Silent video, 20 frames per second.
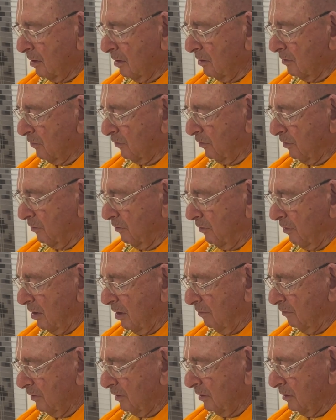
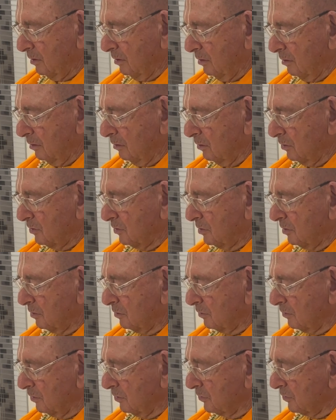Chandravali looks at
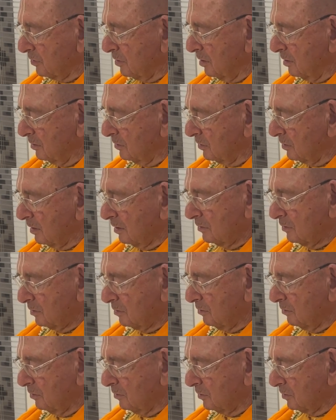Krishna and says to
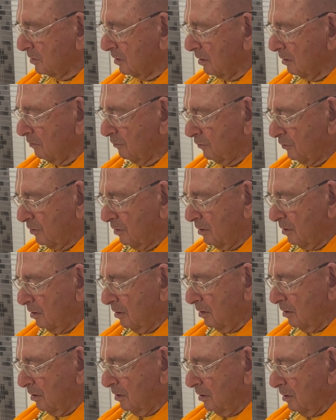herself,
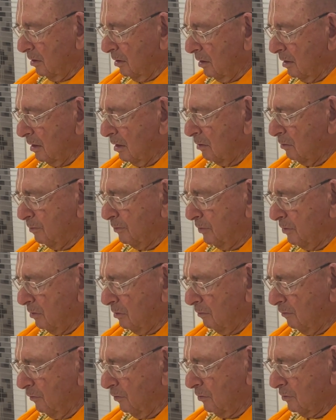how
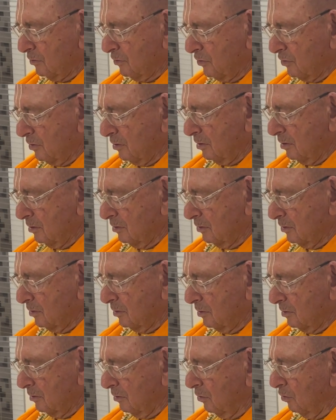beautiful she
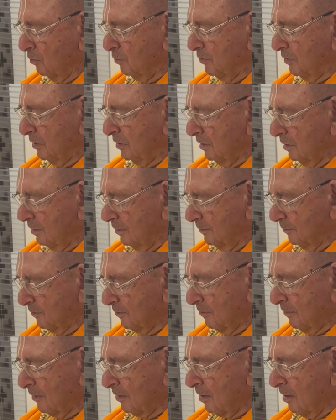is, openly.
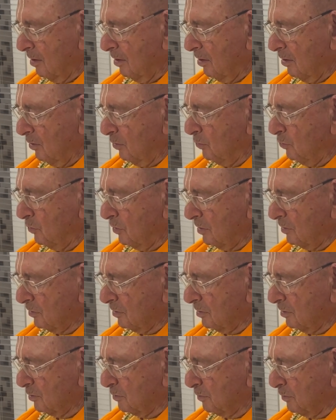Who is
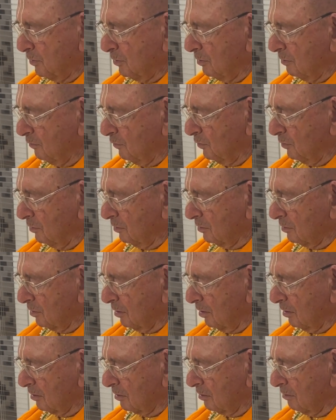this beautiful,
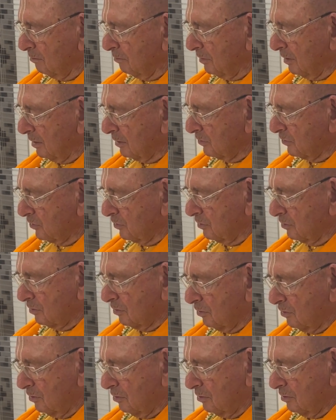dark-complexioned
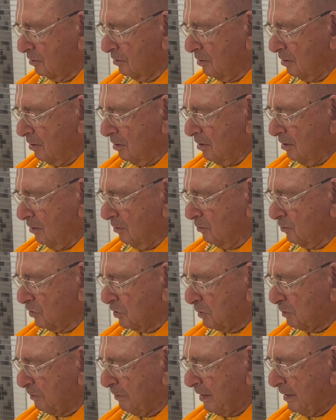girl whose
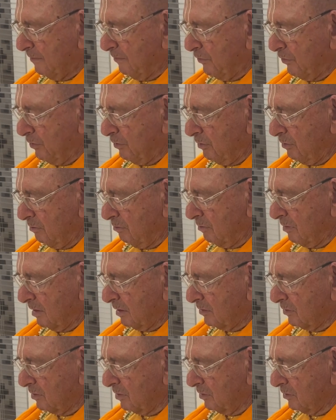splendor
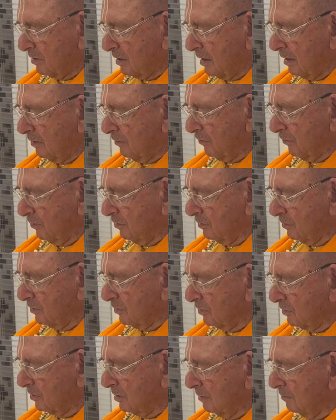makes this entrance
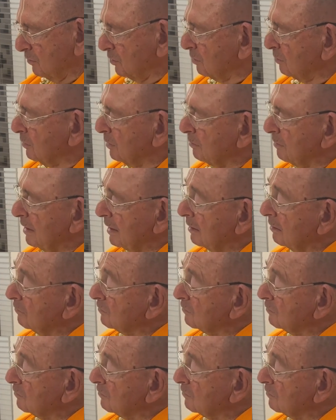seem to be made of